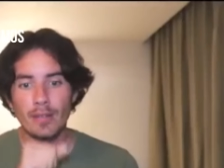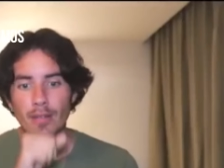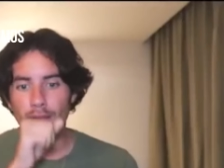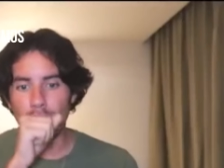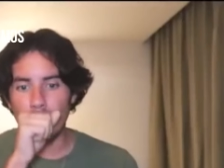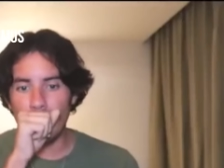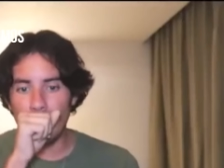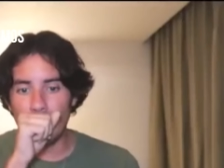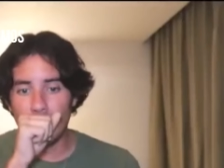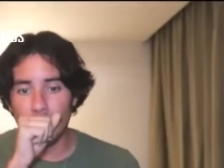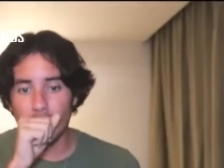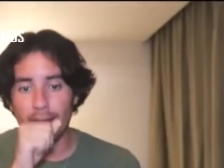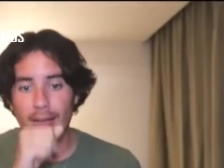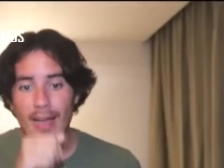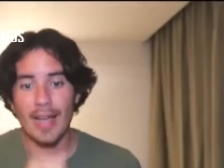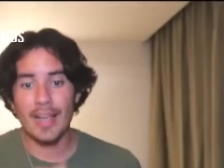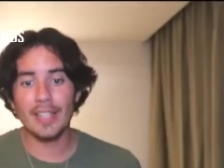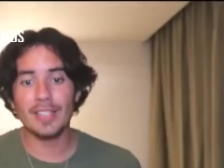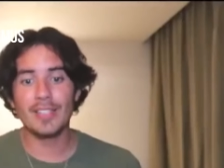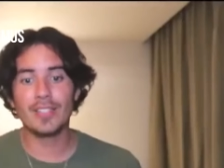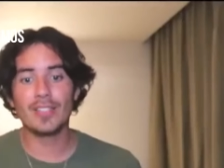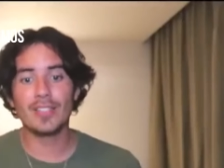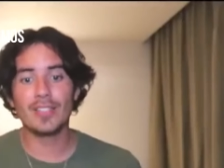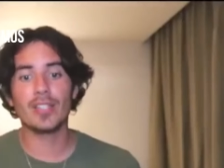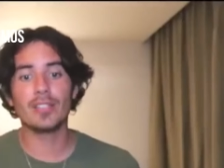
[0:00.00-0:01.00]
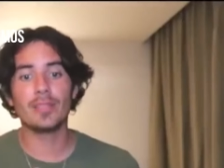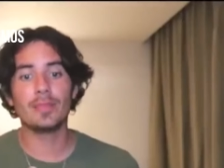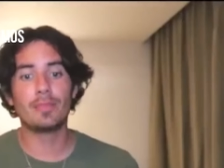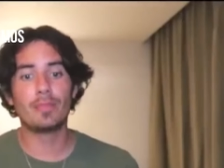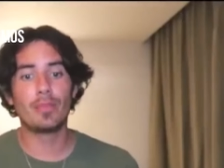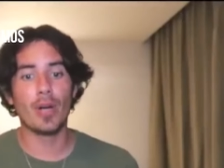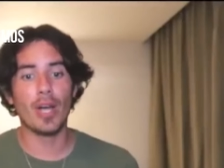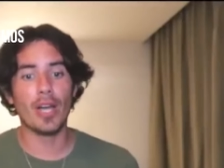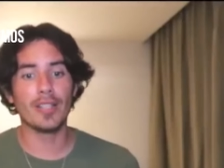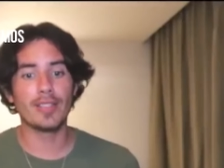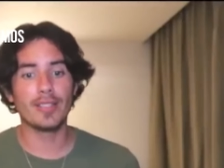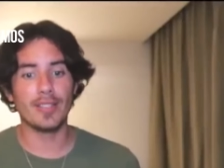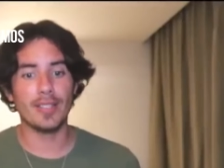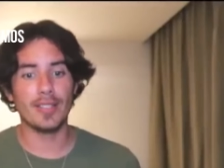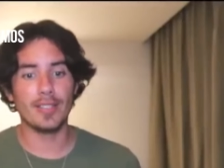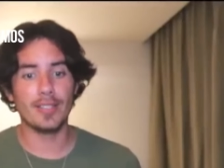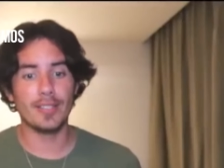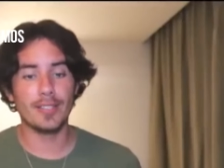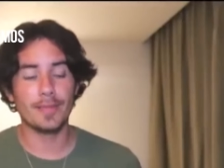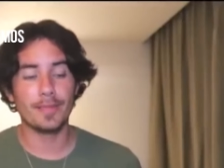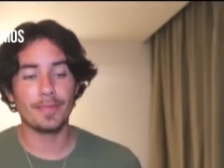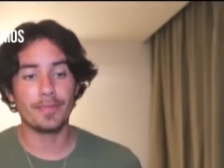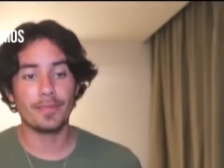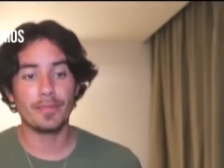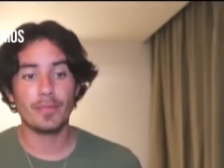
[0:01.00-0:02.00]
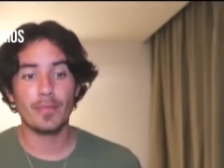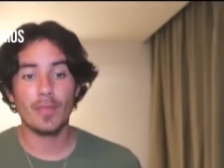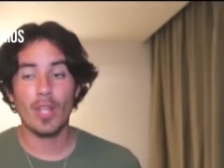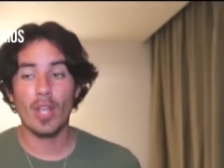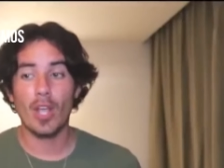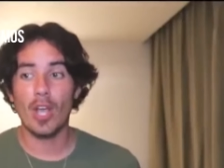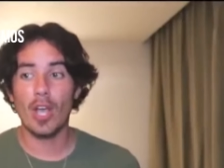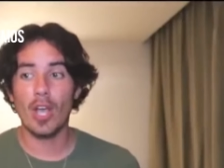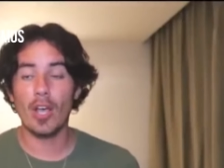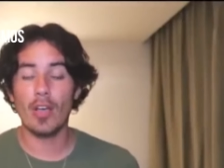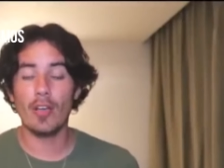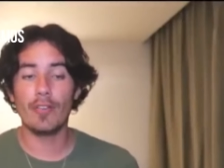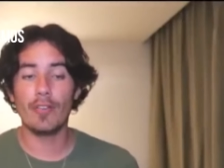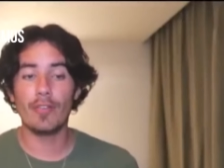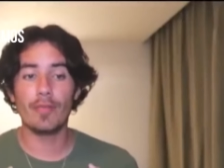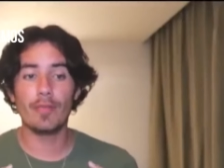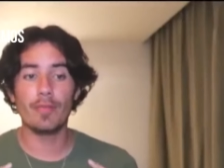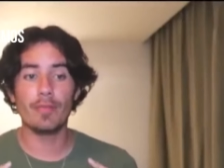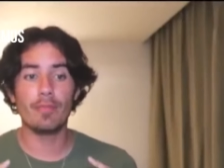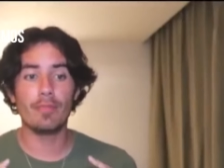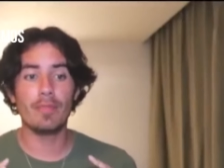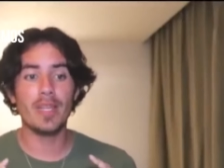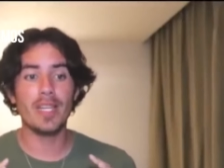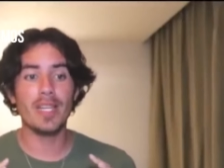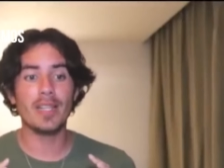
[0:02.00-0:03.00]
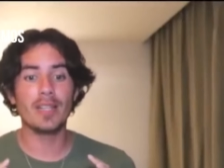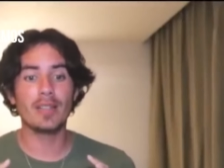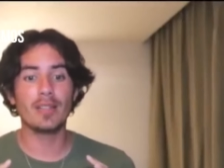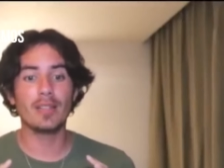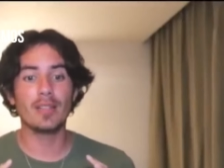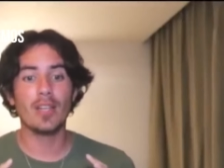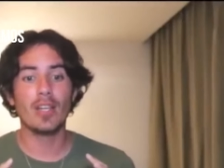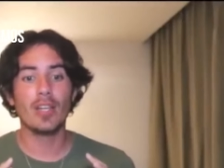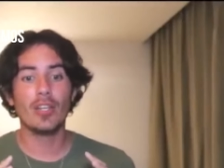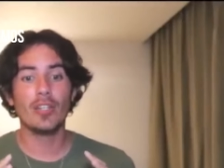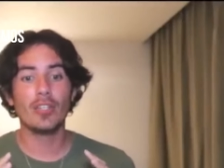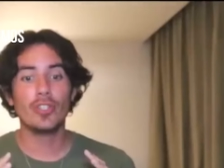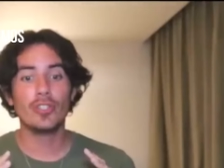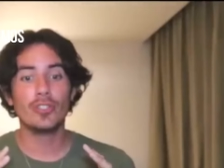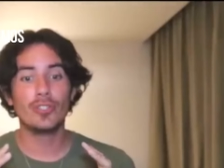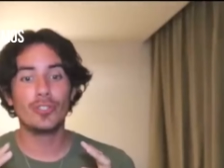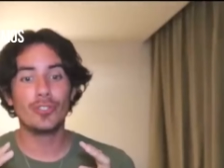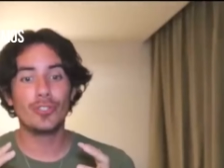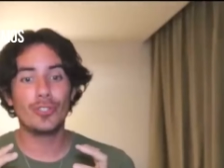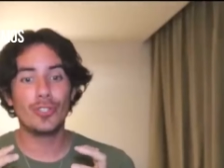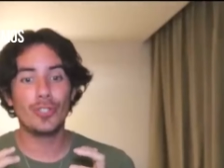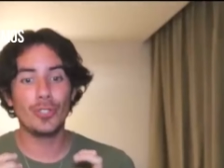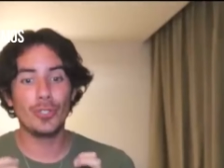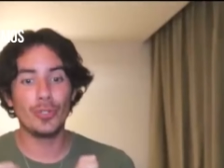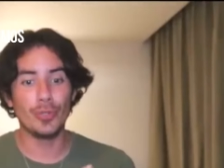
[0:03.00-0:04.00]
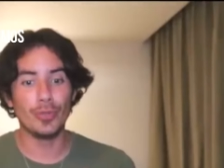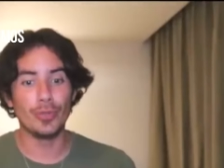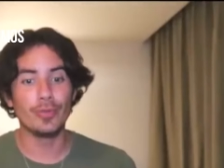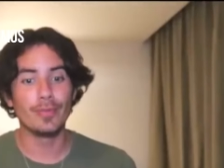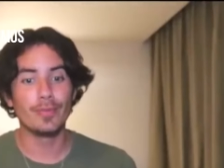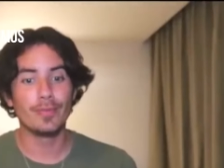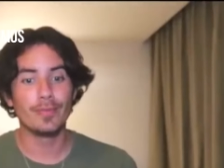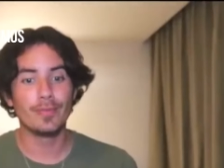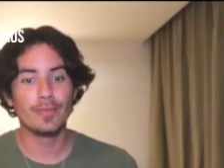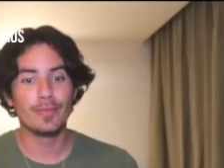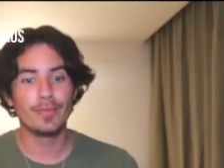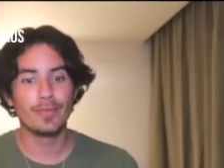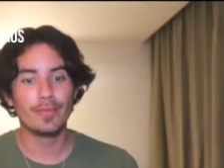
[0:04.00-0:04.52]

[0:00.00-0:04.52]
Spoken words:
I start the process of being chewed